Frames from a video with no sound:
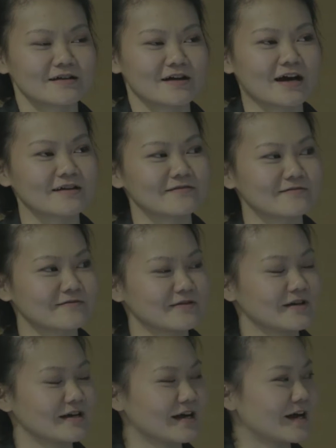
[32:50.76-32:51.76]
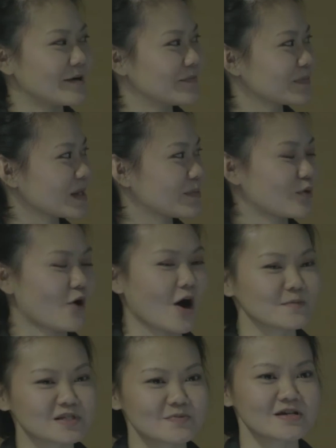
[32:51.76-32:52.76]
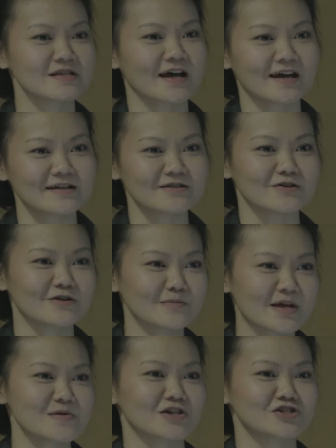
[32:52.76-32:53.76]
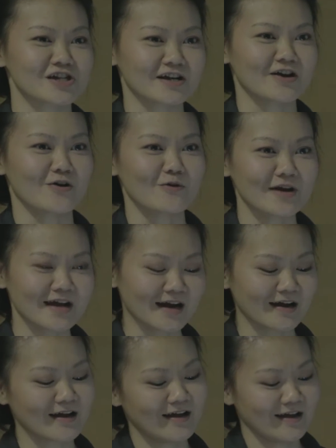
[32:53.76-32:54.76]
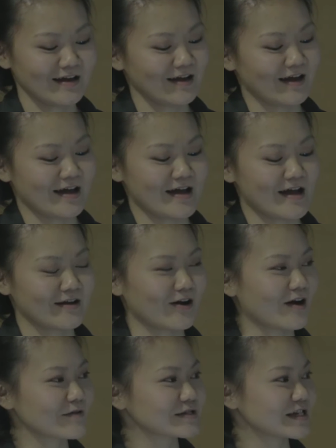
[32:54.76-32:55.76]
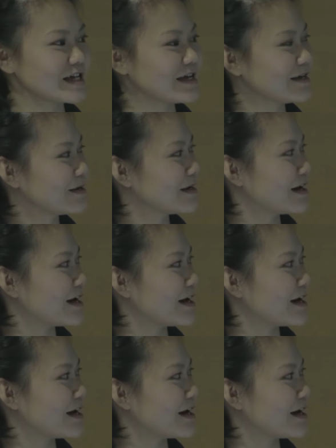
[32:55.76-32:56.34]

kind of prompts me that maybe I should get going. And obviously,